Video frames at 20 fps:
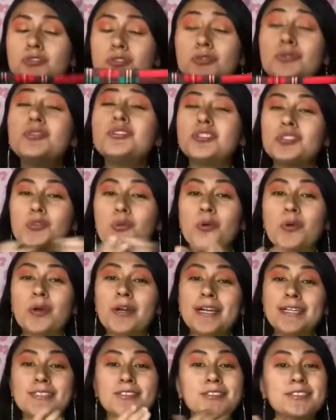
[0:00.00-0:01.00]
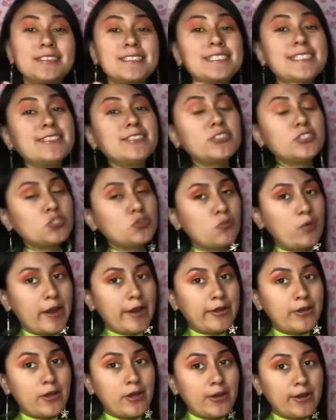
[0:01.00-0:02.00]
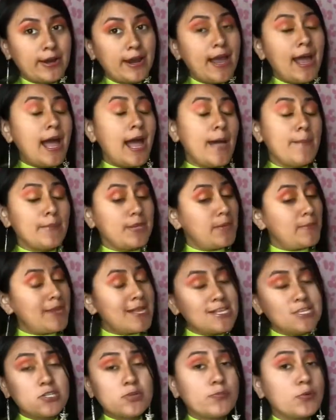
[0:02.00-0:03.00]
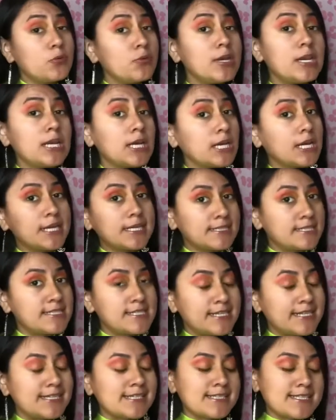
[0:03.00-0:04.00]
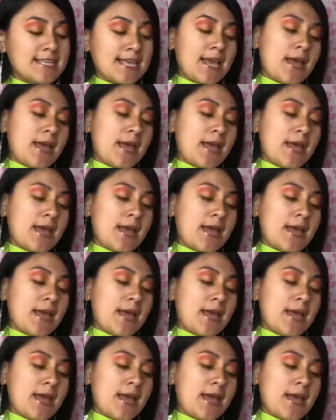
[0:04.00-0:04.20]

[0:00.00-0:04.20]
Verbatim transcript: too short, as you can see in the try-on. I mean, it makes your booty look good, sis.